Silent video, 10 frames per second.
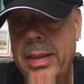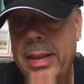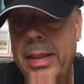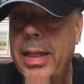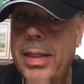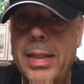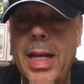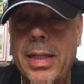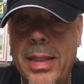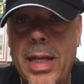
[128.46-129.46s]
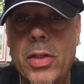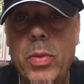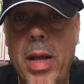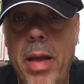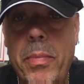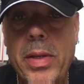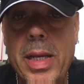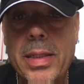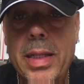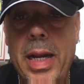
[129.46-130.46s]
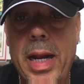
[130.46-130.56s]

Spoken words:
And that's what happened yesterday.